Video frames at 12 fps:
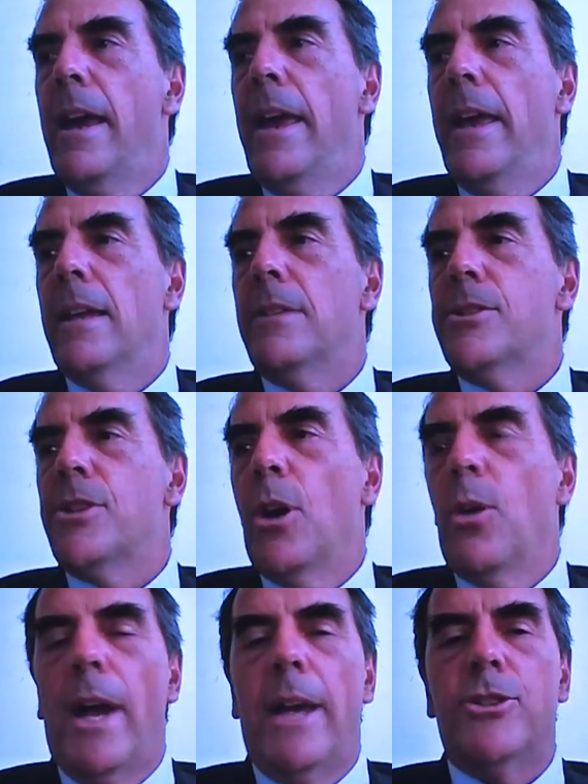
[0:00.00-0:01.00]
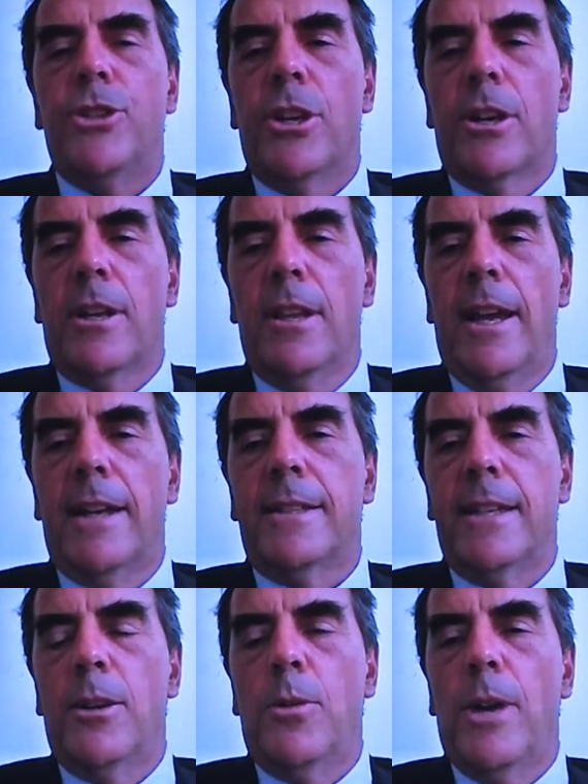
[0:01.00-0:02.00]
And so as you're
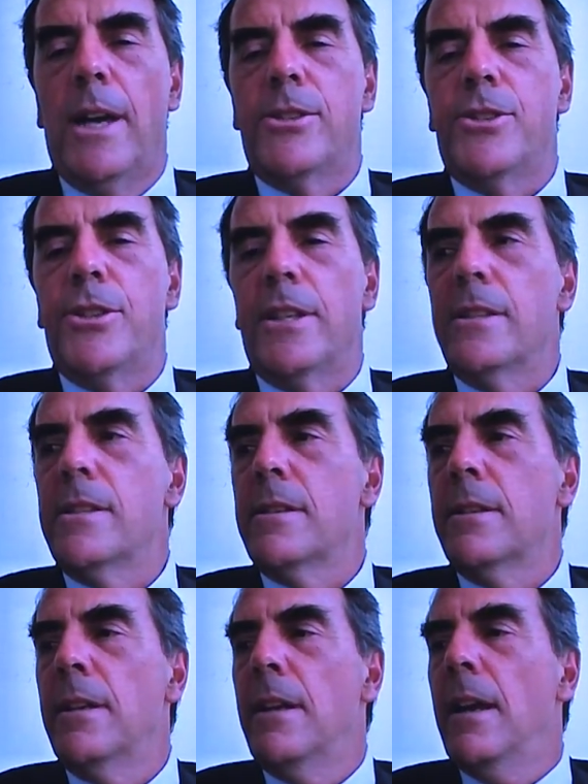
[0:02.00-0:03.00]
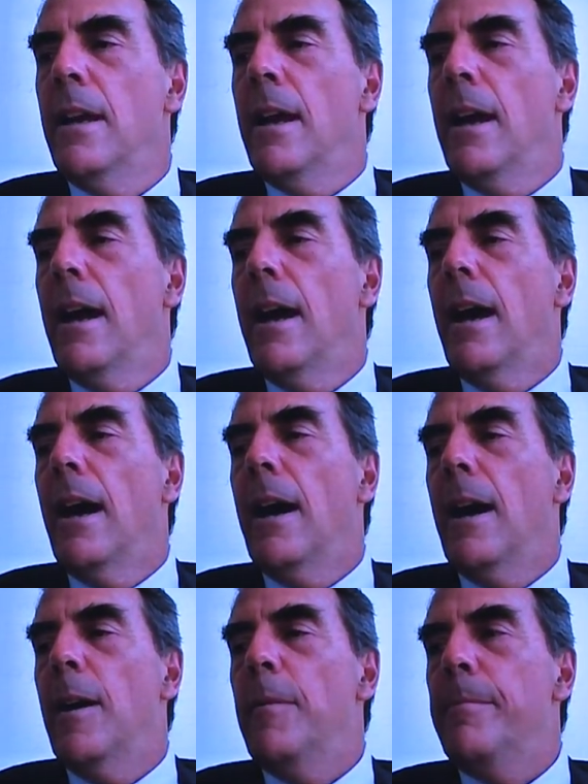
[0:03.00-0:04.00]
collecting questions,
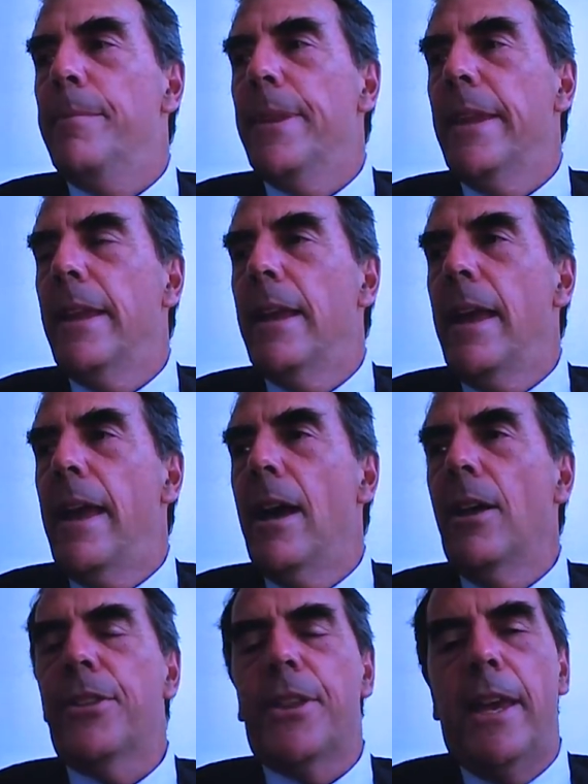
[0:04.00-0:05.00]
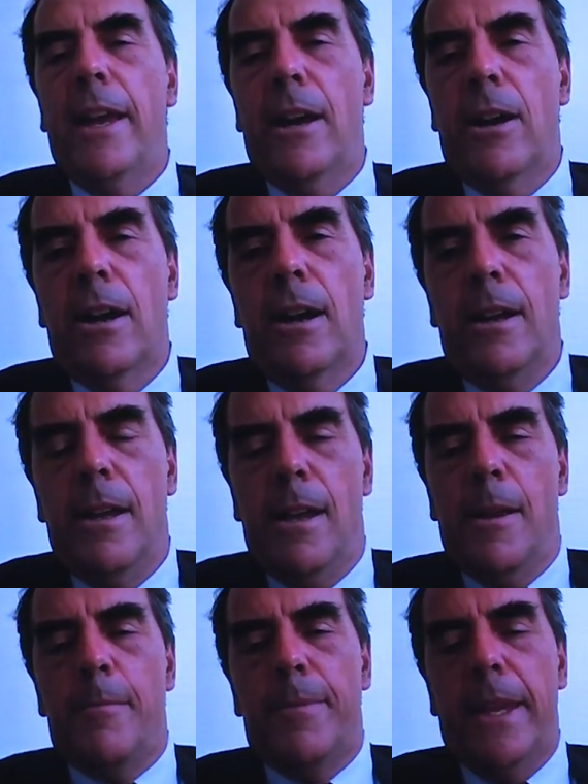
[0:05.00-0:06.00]
healthcare,
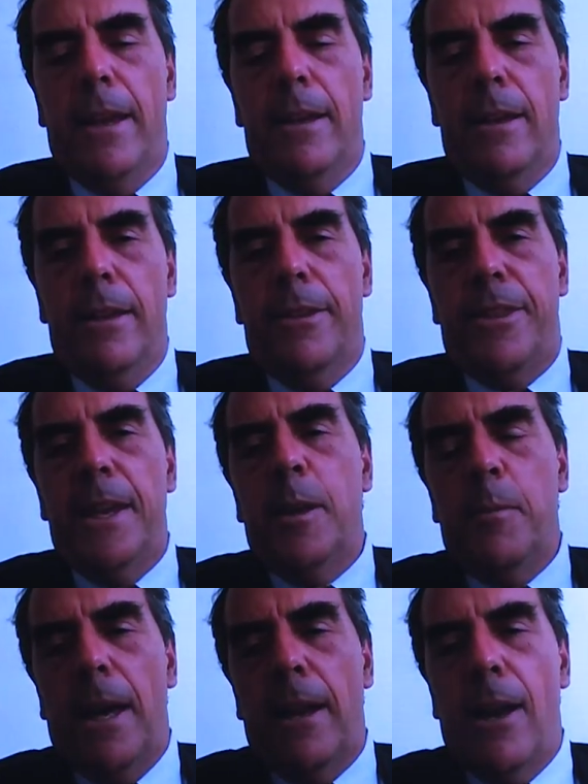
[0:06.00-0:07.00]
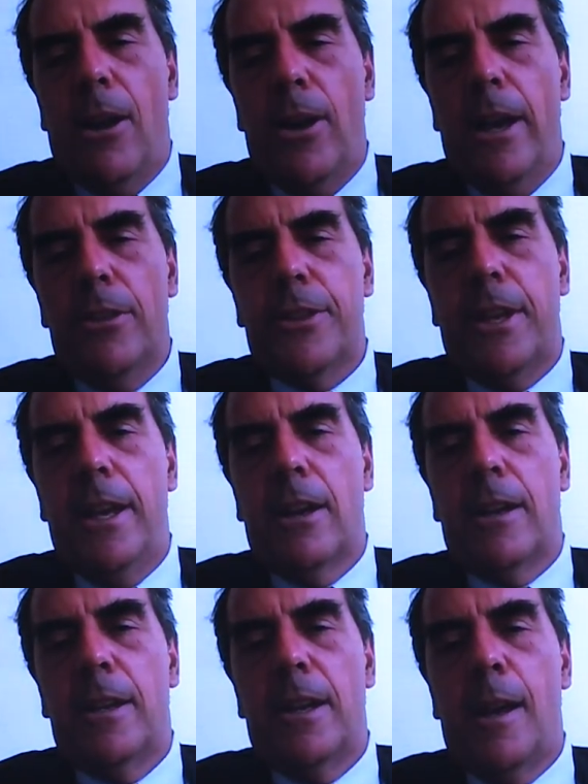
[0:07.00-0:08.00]
think about how
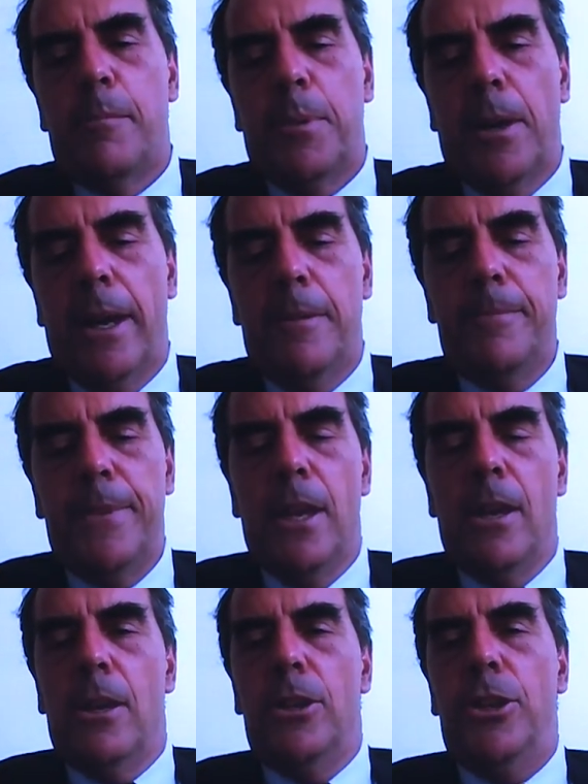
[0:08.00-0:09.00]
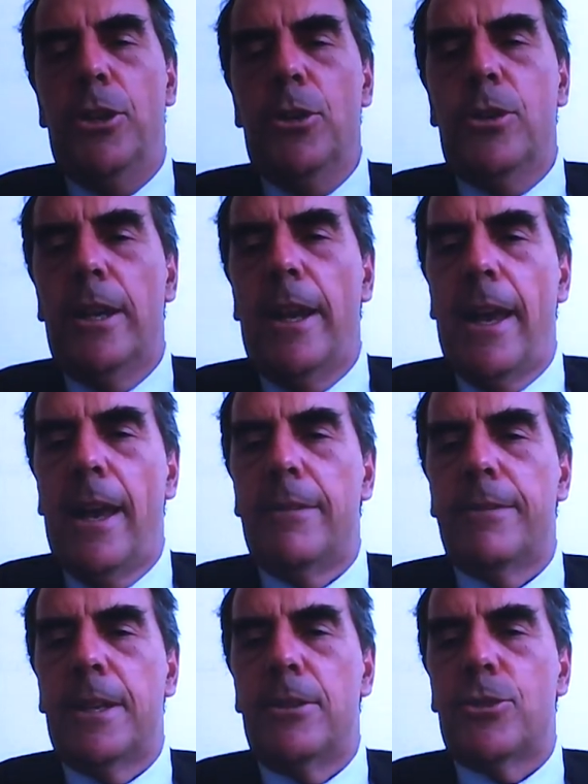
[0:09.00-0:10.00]
healthcare can operate. You can
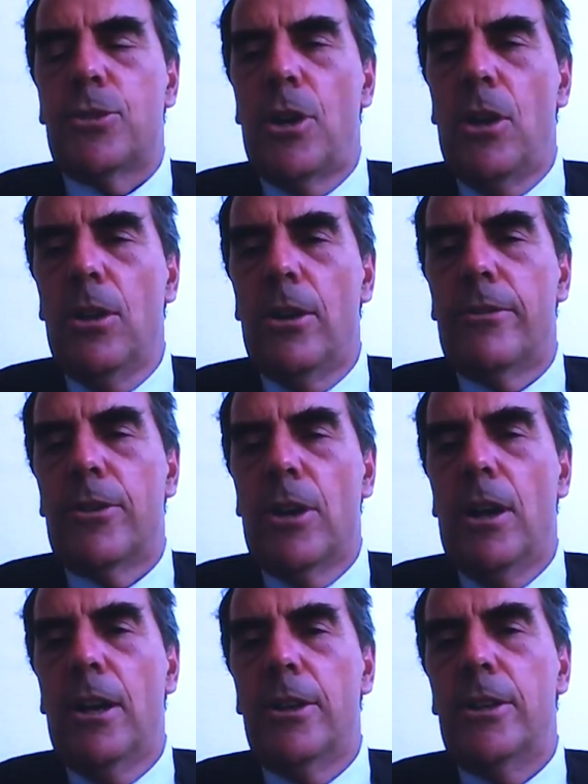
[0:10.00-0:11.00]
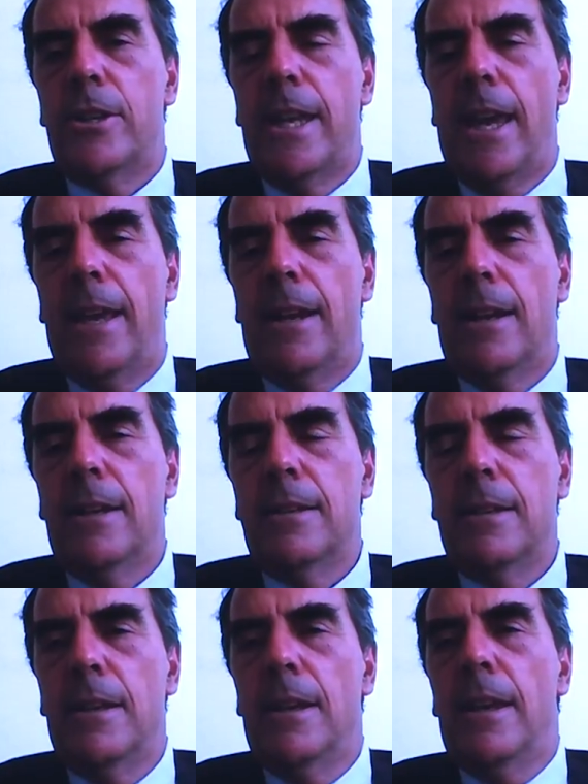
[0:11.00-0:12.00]
have control over all your data.
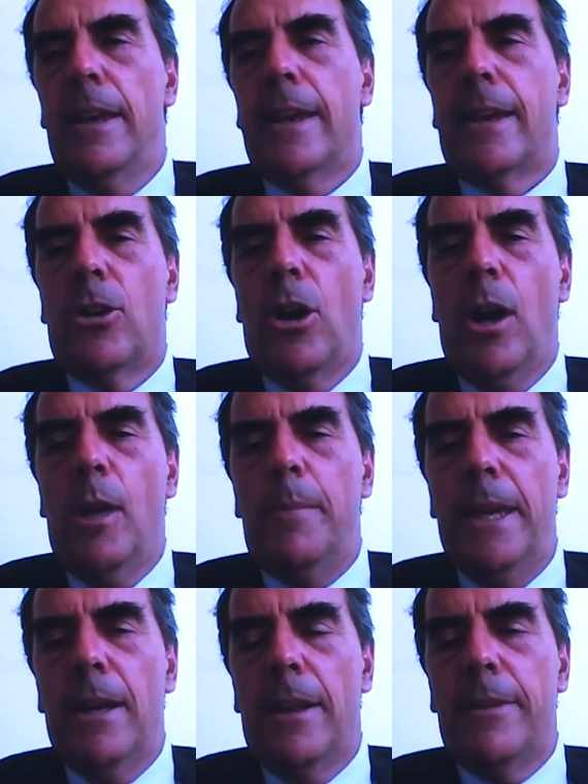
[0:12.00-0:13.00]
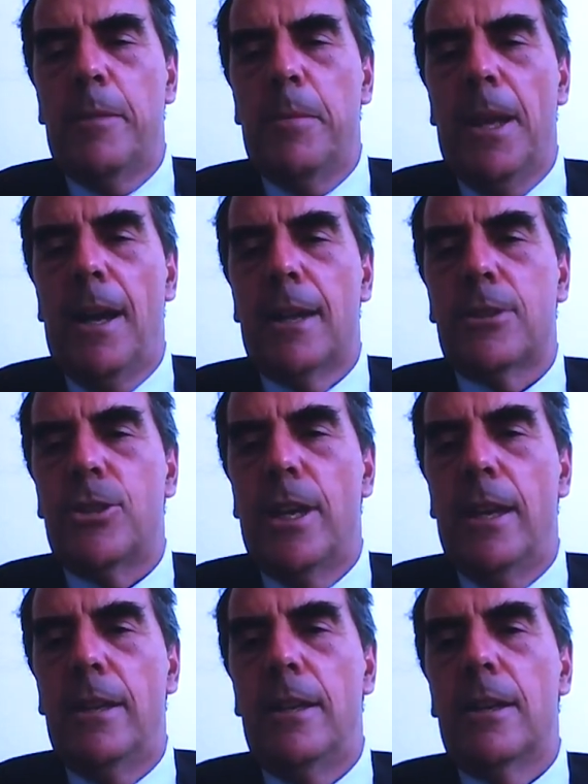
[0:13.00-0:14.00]
It can all be on the
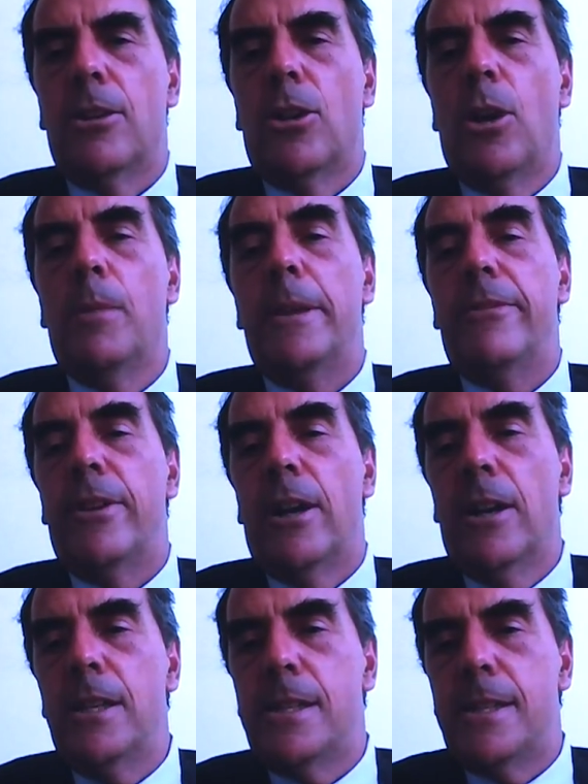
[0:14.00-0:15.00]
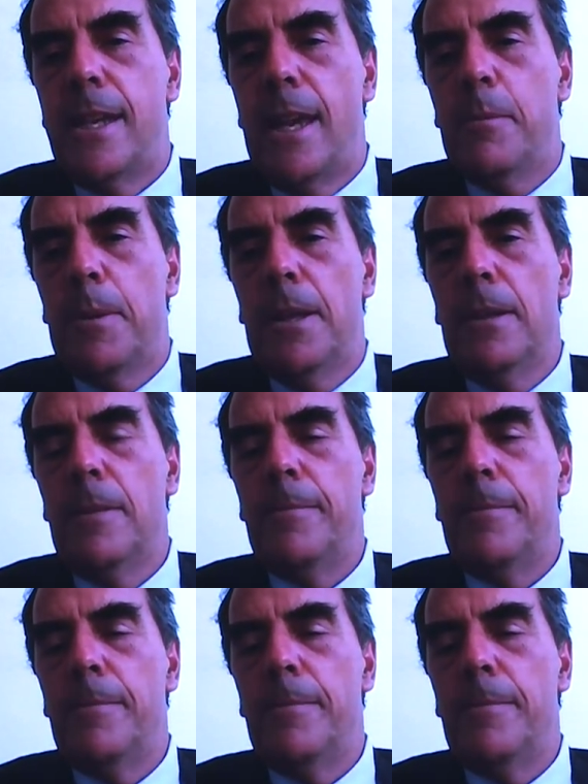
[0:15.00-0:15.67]
blockchain. It can be very stable.